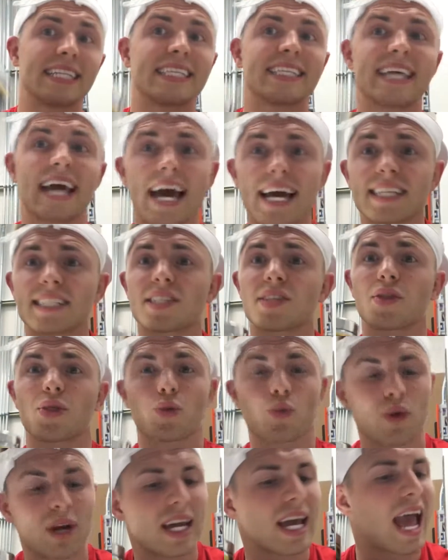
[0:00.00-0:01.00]
Test
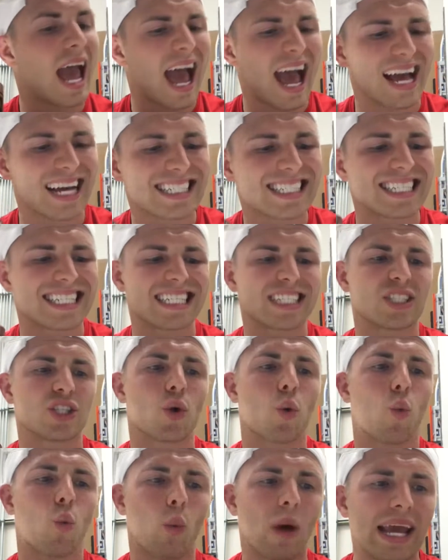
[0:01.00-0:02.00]
3X is
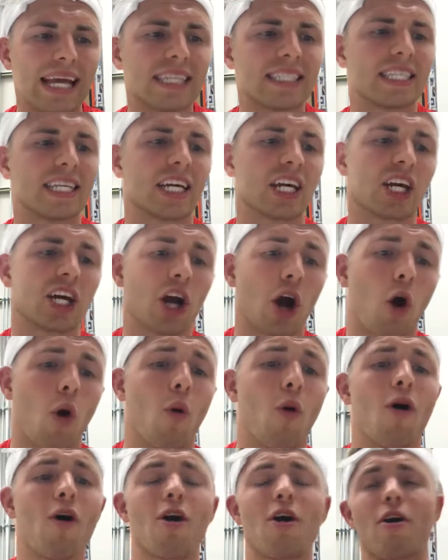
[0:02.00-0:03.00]
the way to
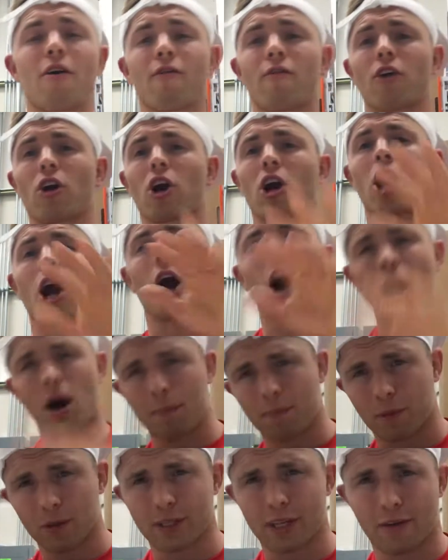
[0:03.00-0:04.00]
go for a
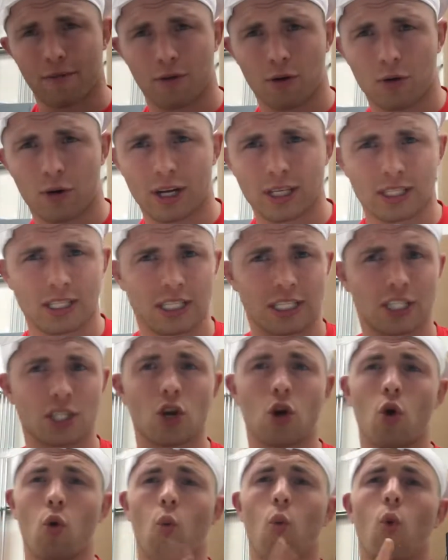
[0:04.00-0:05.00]
couple different reasons.
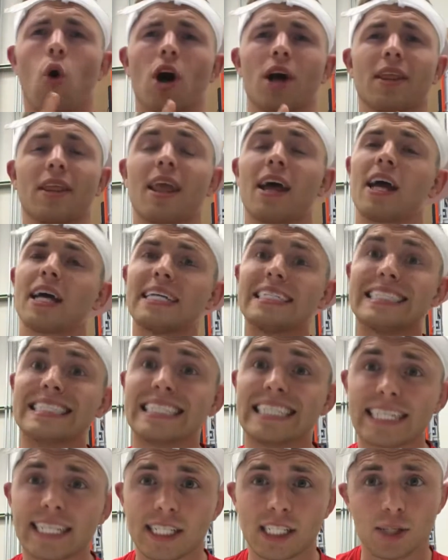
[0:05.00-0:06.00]
One,
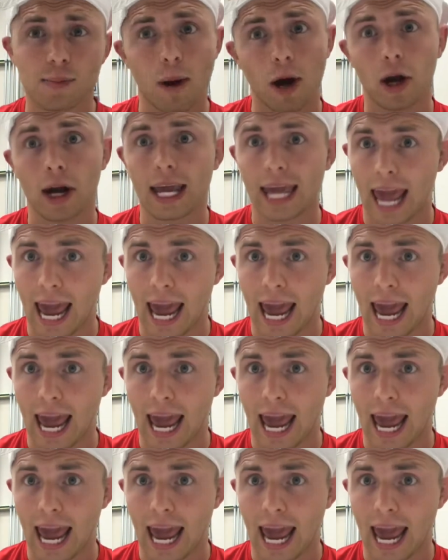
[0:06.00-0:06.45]
D-aspartic